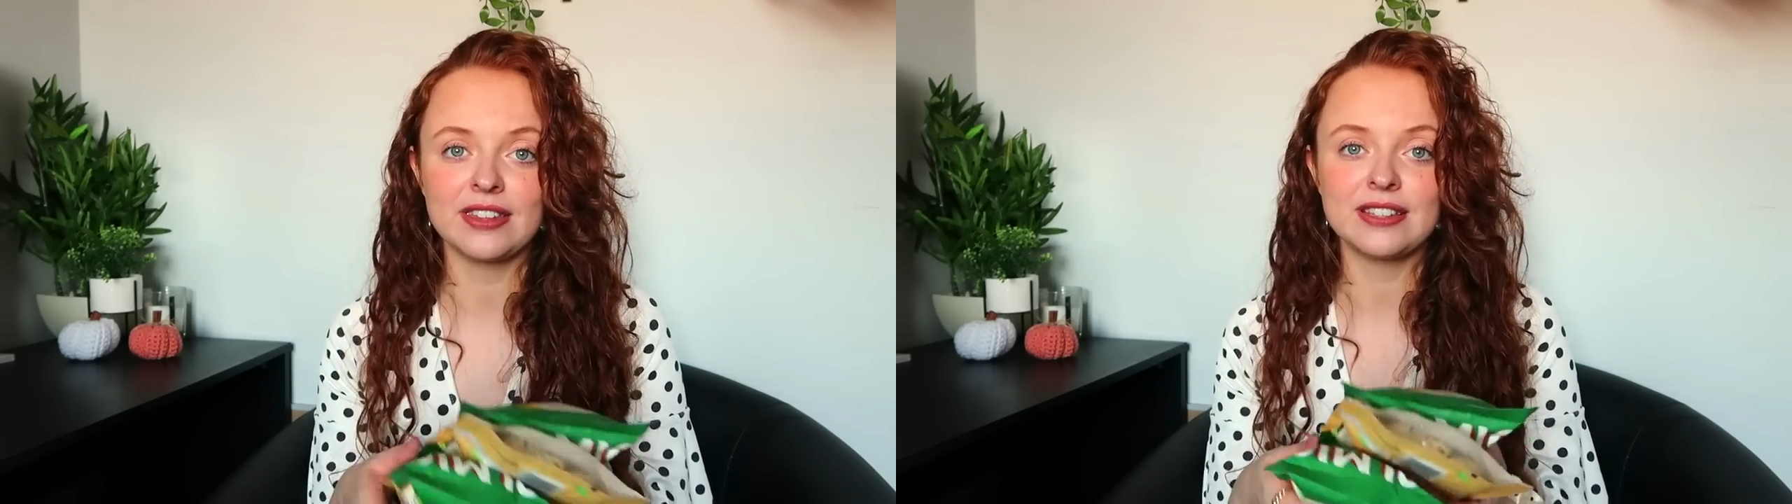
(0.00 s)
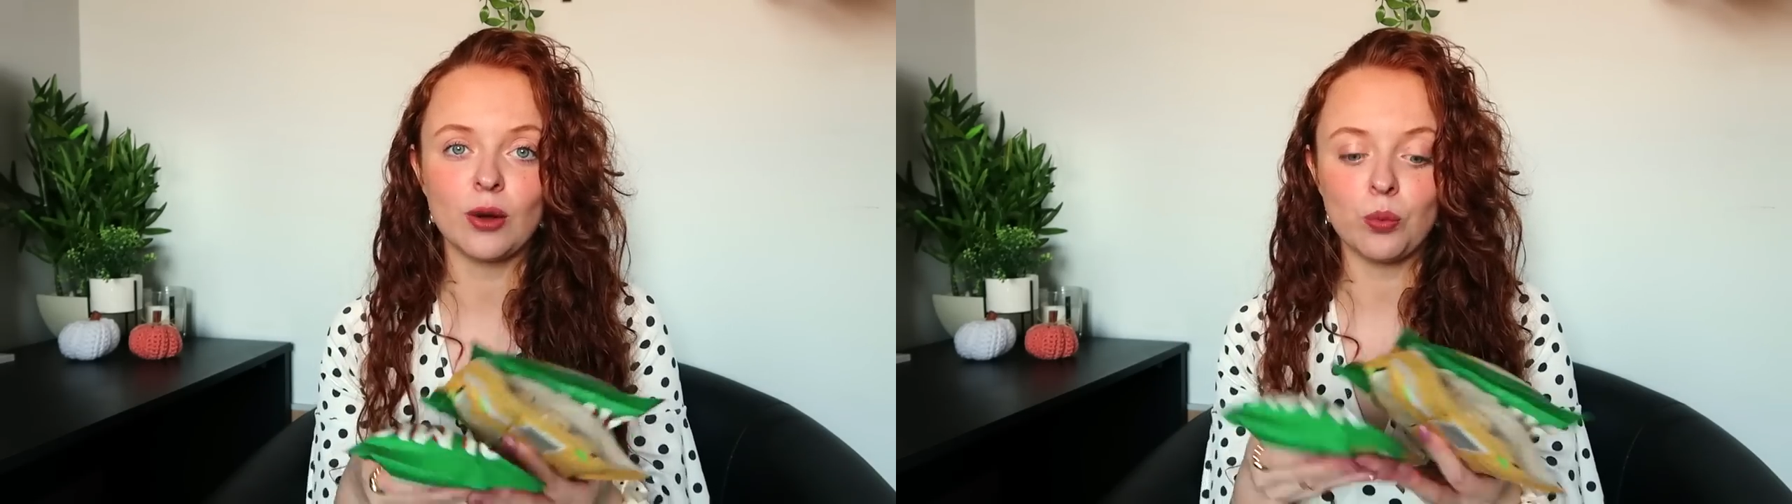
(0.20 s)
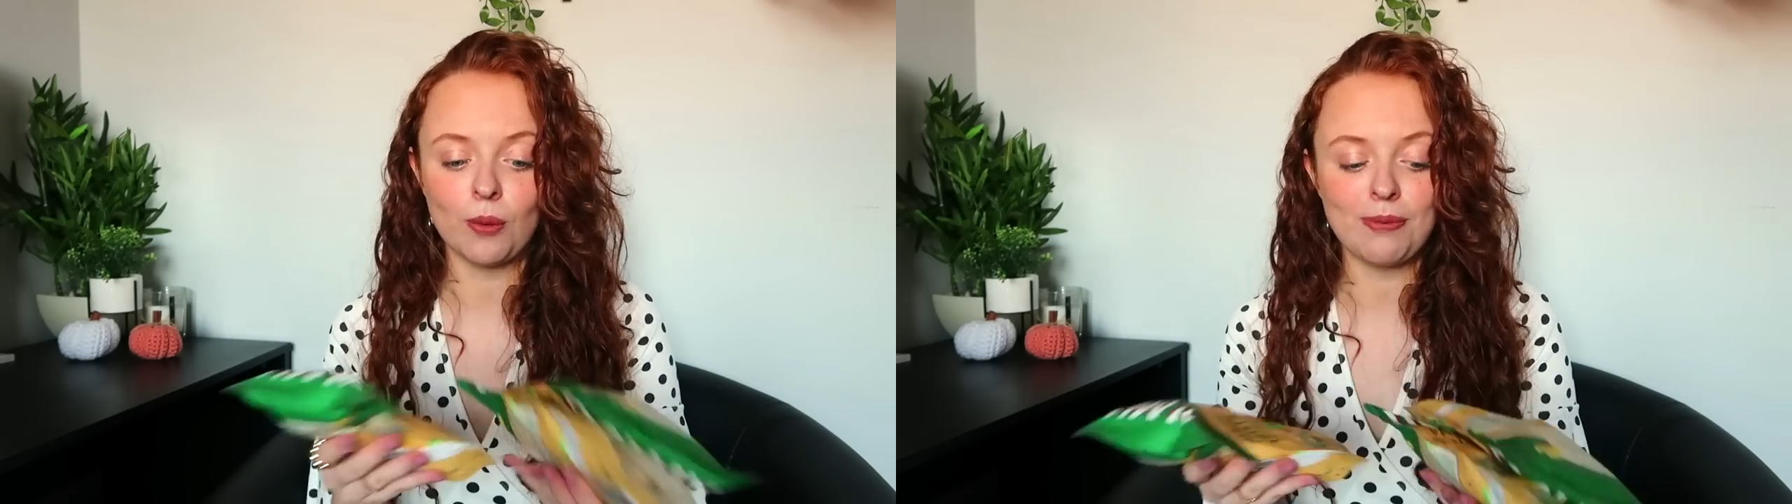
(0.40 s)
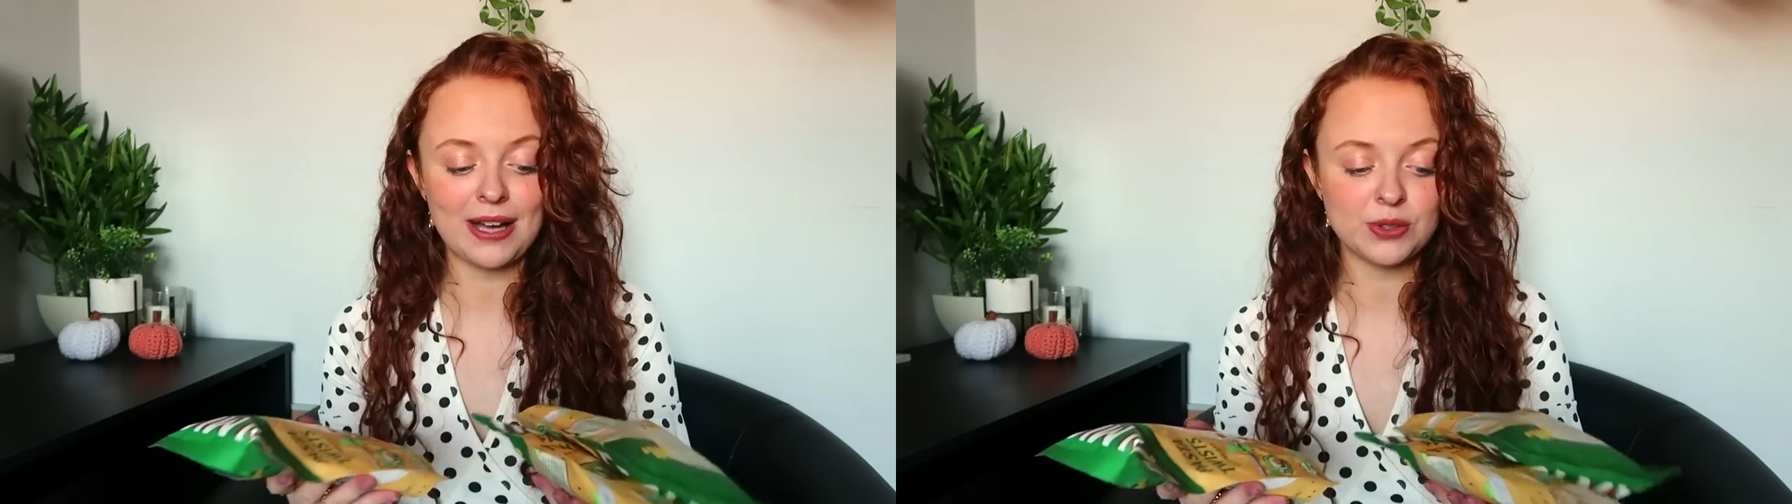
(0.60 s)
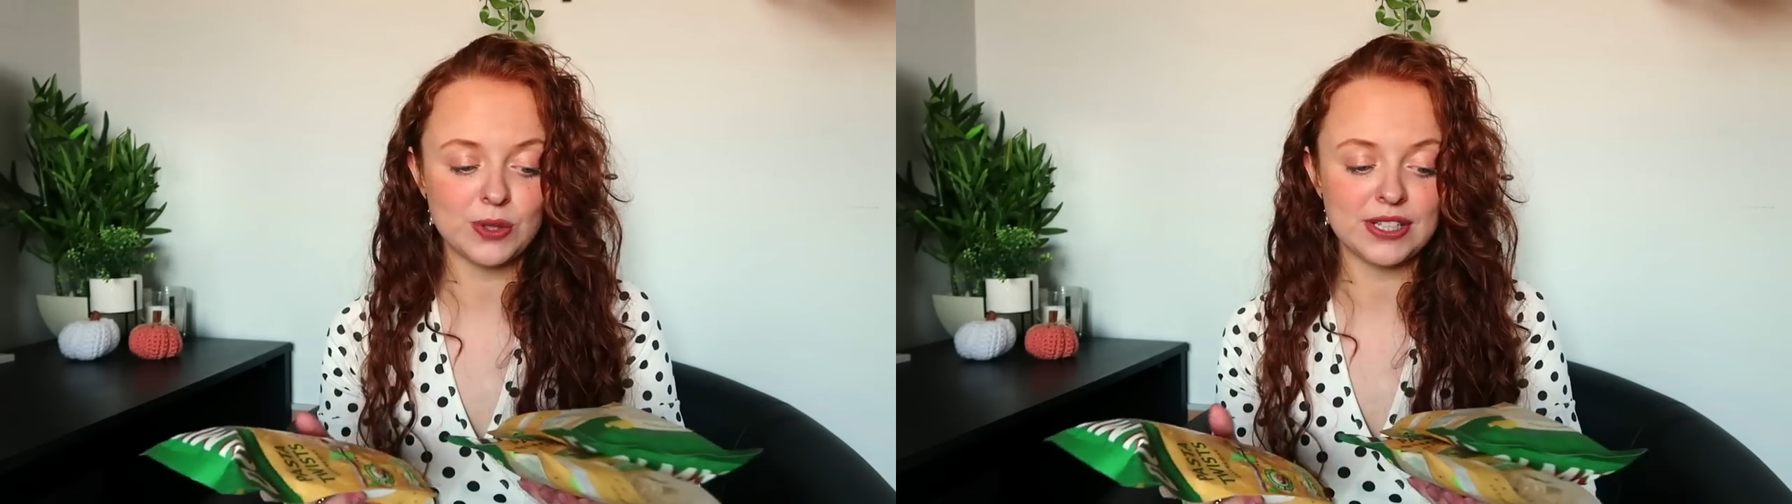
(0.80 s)
These are
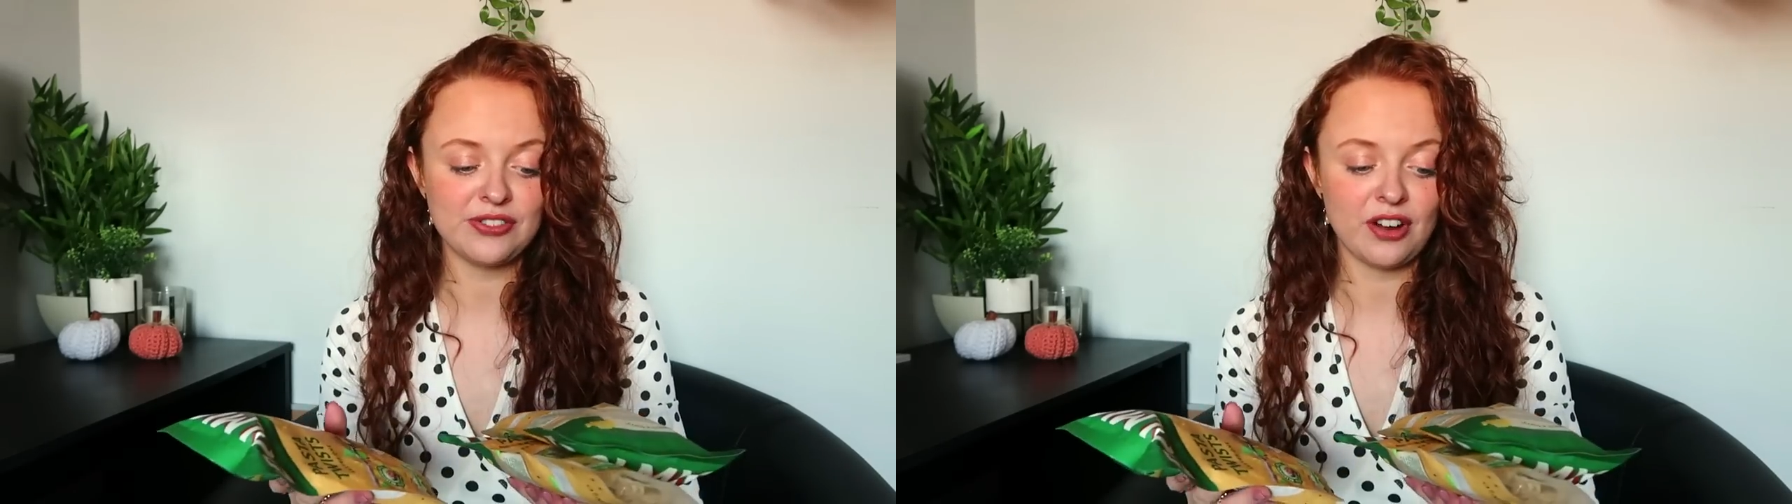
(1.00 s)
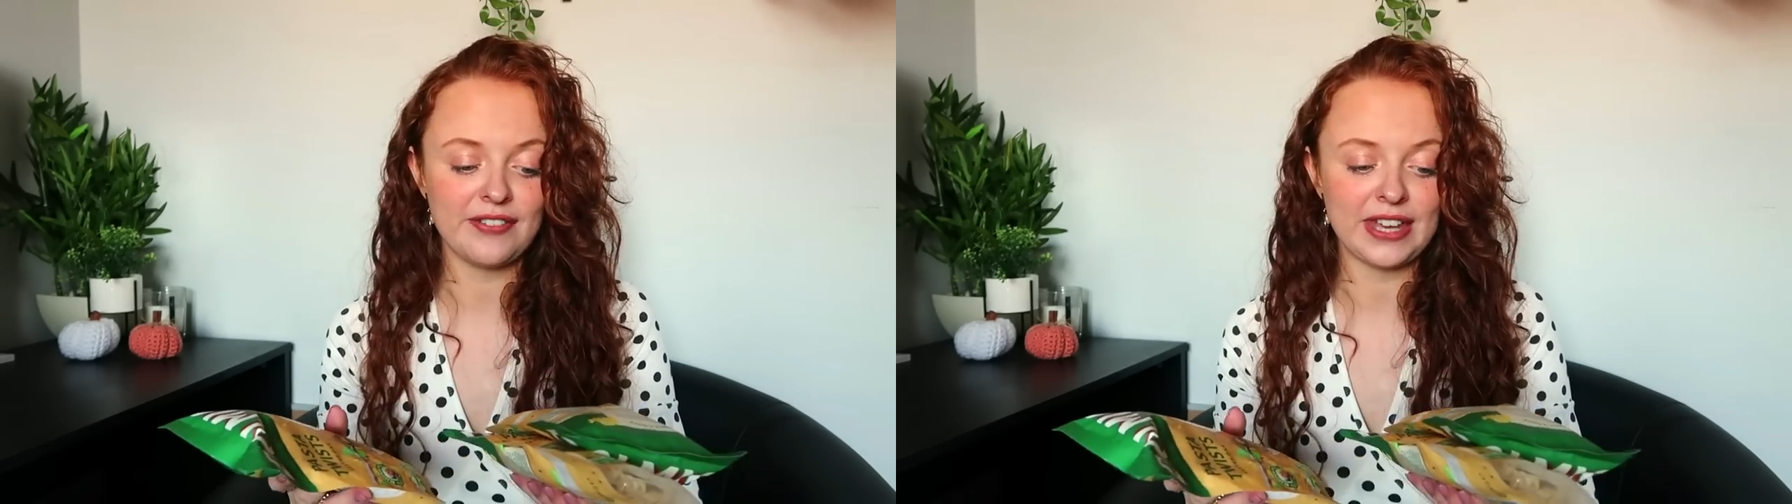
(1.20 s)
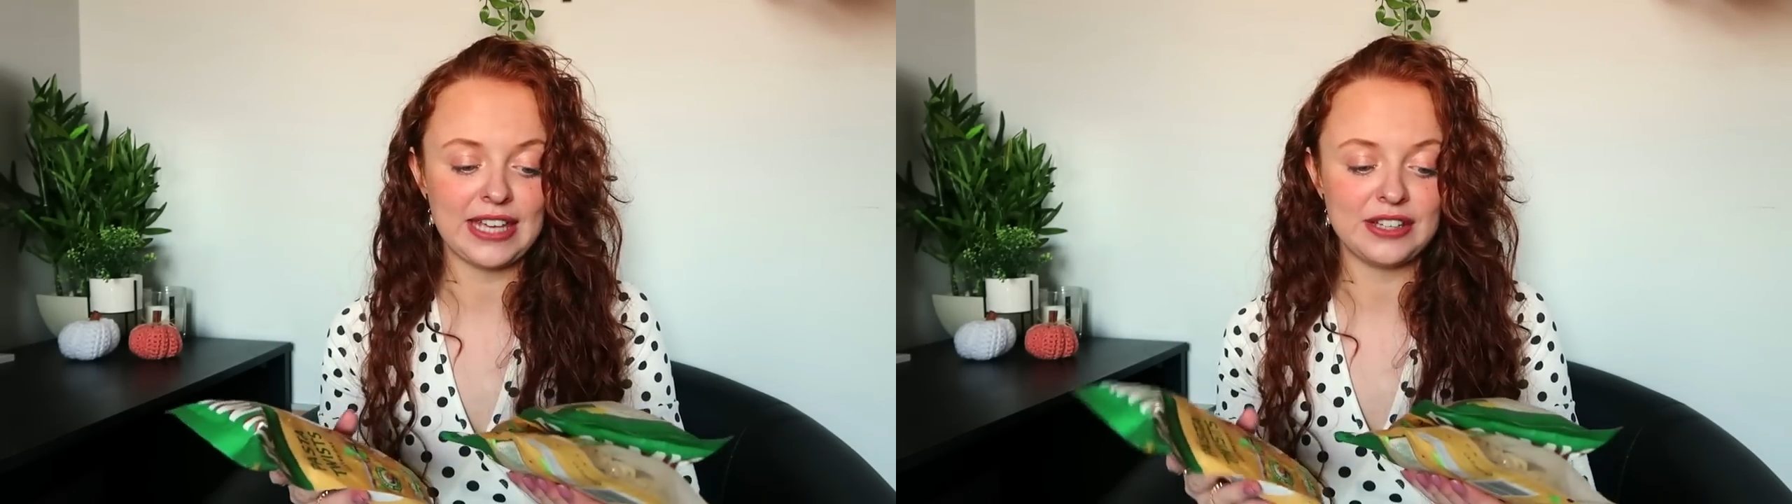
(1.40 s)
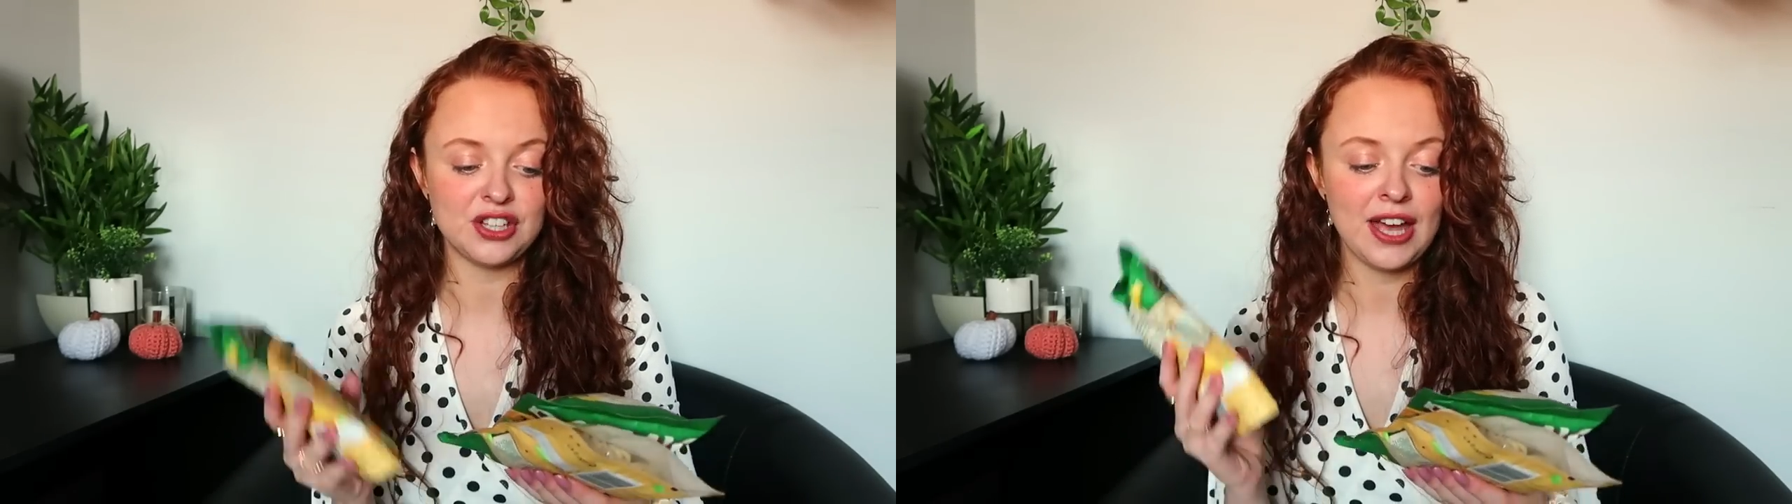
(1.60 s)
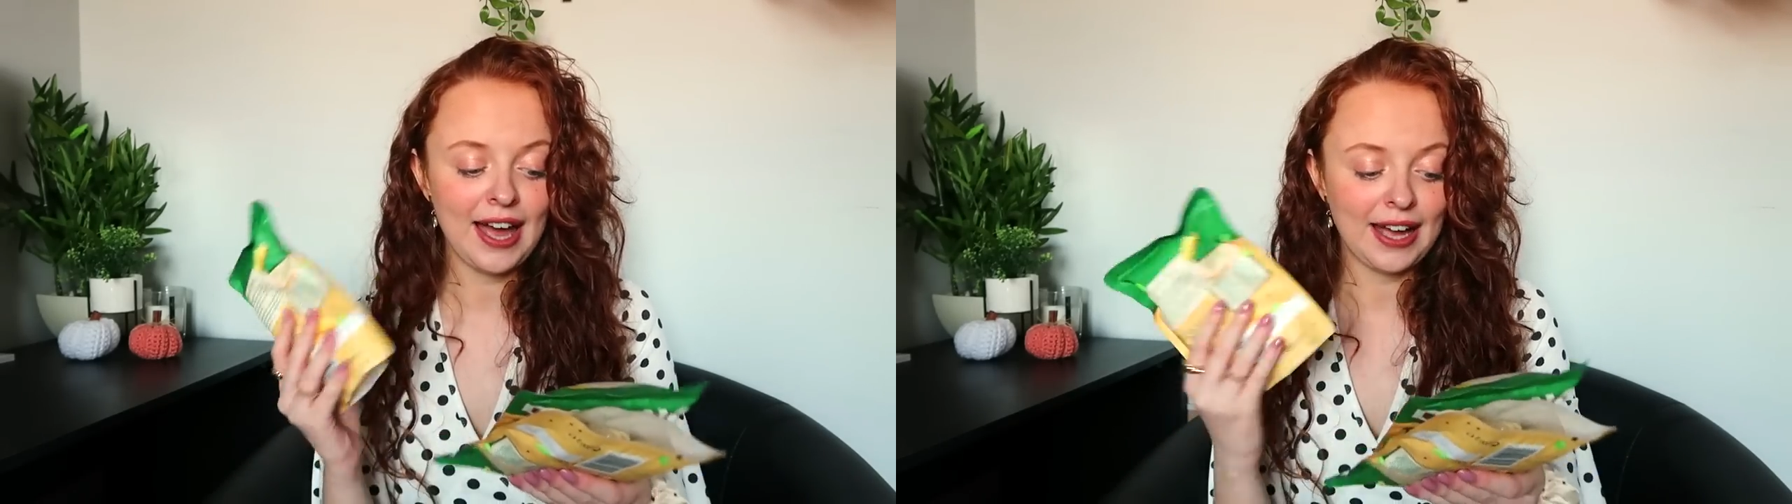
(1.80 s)
£1.25 each,